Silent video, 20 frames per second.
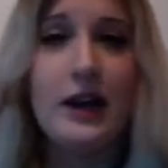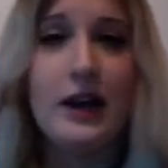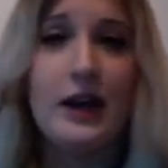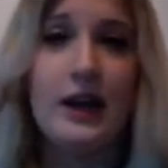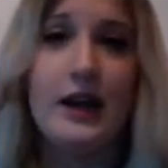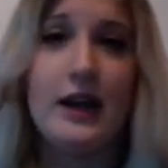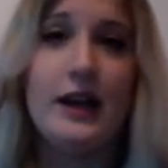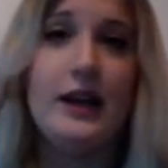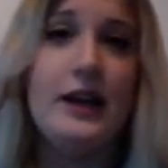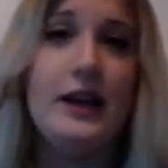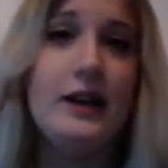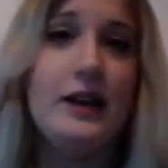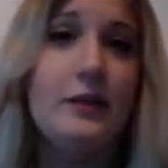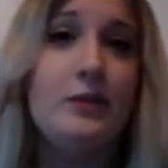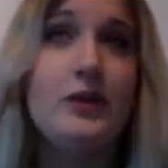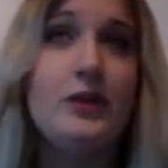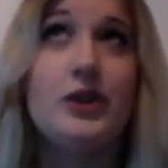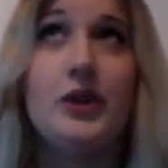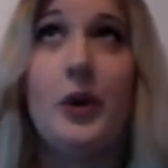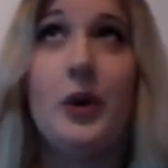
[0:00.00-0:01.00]
idioms,
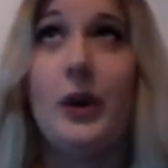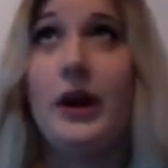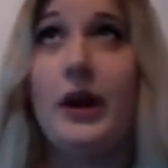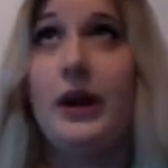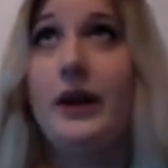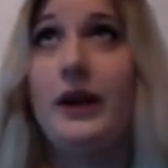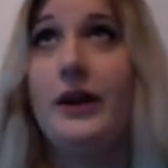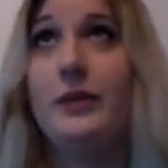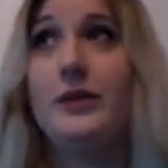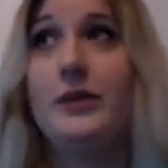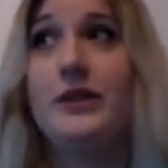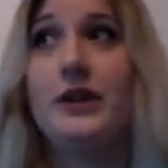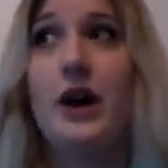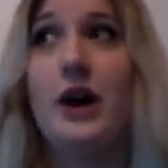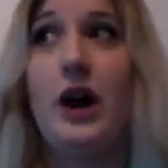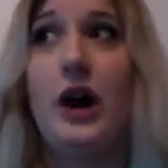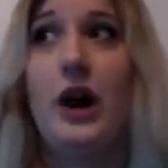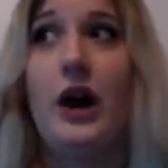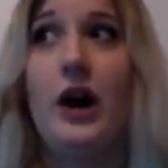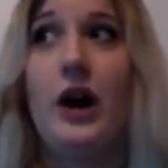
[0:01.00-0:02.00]
so idioms
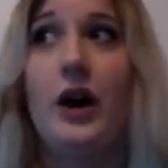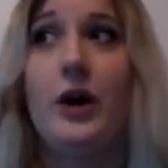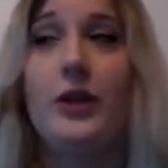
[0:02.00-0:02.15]
are